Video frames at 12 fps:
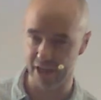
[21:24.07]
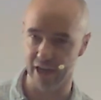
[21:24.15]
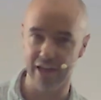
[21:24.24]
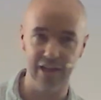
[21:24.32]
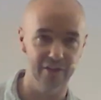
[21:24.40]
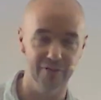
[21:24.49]
Yeah,
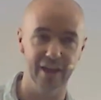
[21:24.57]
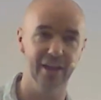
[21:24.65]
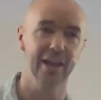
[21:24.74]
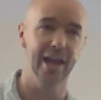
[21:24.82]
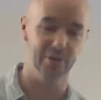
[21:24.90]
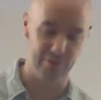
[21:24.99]
I love
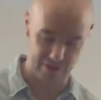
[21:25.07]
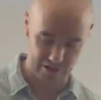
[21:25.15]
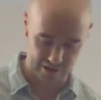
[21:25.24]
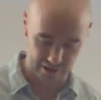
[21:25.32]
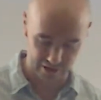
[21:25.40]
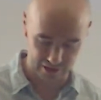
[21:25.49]
hanging out with
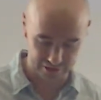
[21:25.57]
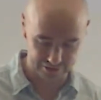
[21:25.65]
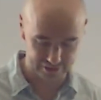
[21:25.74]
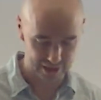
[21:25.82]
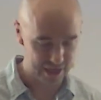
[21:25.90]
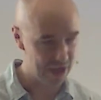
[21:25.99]
you
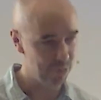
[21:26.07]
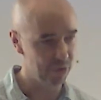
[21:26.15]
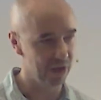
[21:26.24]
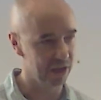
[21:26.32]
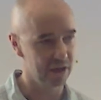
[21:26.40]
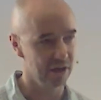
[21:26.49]
guys,
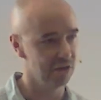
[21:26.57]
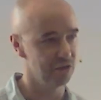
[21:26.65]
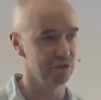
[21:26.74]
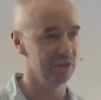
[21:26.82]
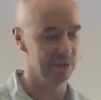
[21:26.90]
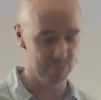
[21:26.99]
but I
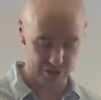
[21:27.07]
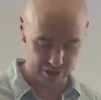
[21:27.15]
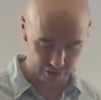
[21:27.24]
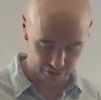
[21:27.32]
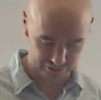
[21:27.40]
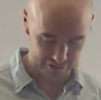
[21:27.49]
can't join in with
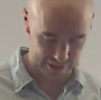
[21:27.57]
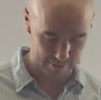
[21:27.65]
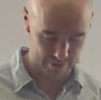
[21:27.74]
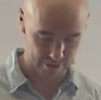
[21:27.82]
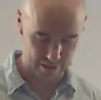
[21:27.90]
the gossip.